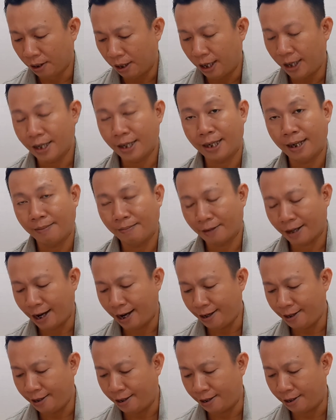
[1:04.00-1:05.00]
In some
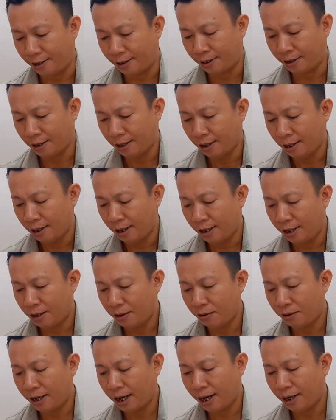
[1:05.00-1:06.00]
cases, it's
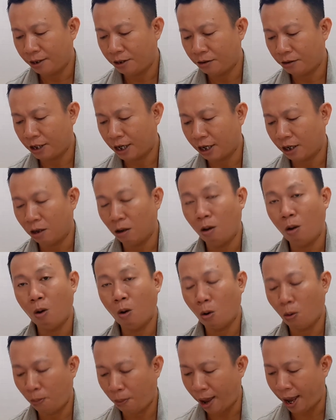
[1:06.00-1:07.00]
okay to take a
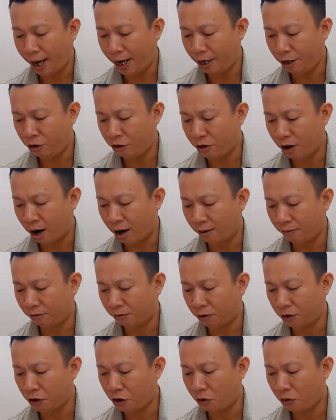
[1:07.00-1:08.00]
low paid job
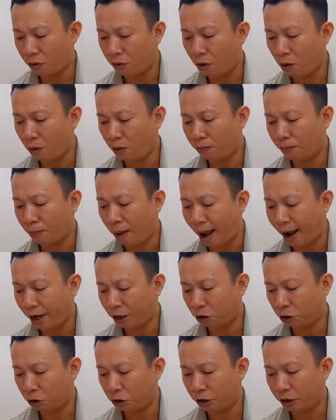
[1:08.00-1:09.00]
for your own
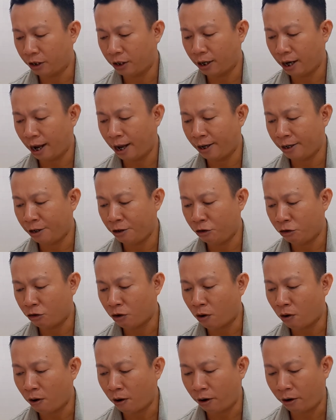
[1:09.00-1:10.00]
passion and
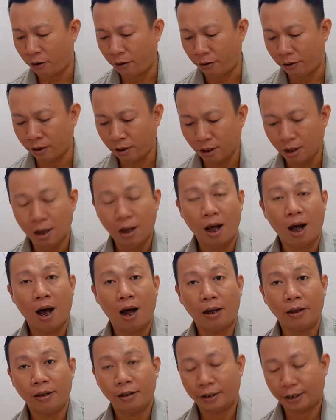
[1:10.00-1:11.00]
desire.
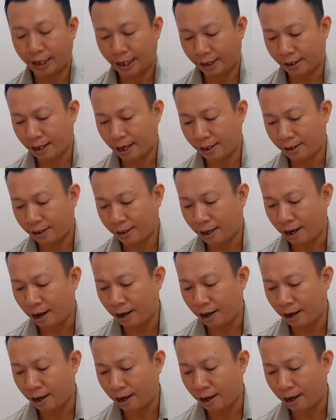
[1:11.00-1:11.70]
Others take that